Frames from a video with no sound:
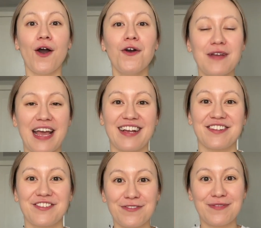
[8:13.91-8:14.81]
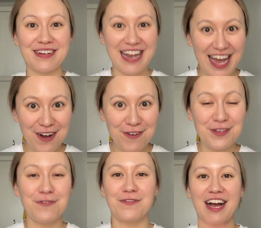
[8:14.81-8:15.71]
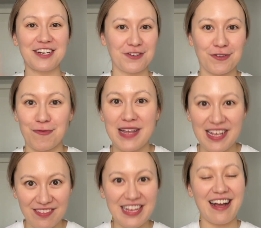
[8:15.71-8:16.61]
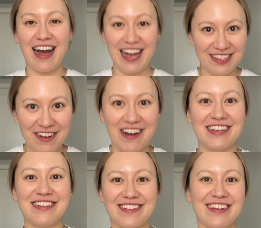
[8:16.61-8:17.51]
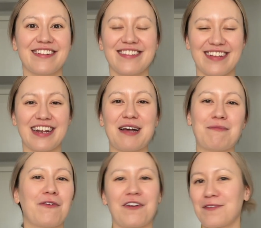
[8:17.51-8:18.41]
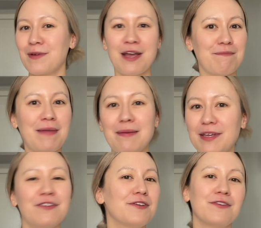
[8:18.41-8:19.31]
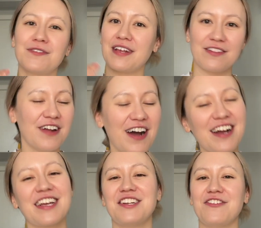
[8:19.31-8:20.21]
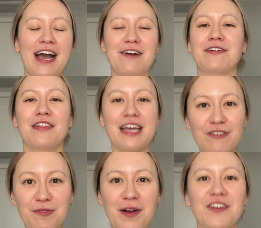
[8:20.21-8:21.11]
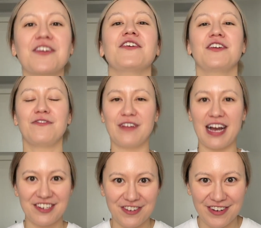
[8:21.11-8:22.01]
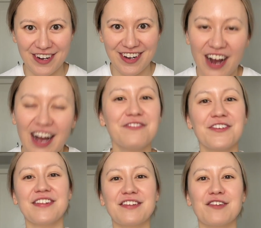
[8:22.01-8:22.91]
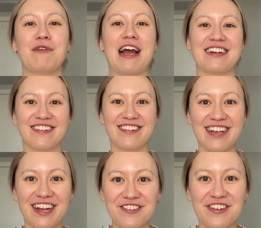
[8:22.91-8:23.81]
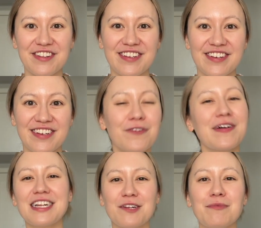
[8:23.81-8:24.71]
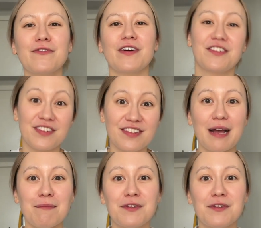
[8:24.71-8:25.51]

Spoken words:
Okay, so now you've got your weekly italki session set up, or maybe you use hellotalk and you have a language partner, you've got your conversation practice scheduled. We're ready to move on to step